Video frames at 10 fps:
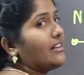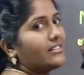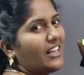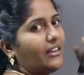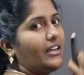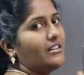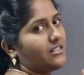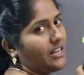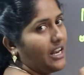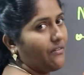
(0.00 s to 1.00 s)
the second
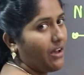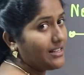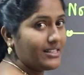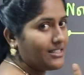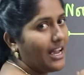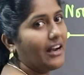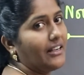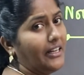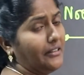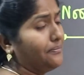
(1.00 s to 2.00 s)
train was
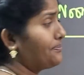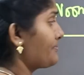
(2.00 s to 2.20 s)
started.